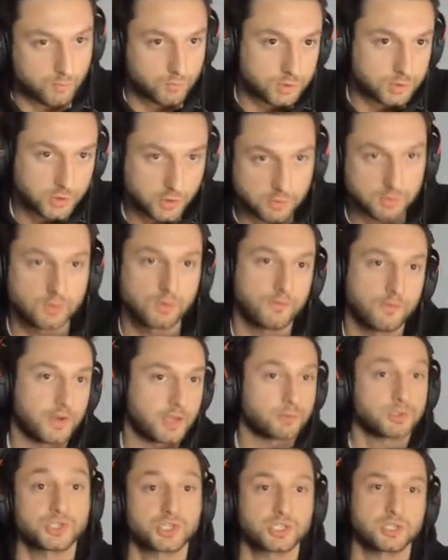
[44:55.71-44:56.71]
to Juve
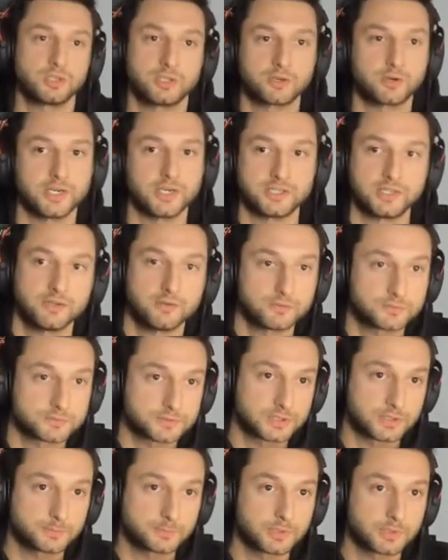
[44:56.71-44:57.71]
was still a great deal for
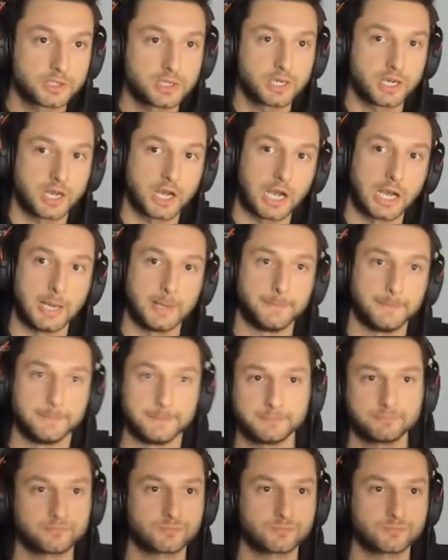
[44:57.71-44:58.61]
them.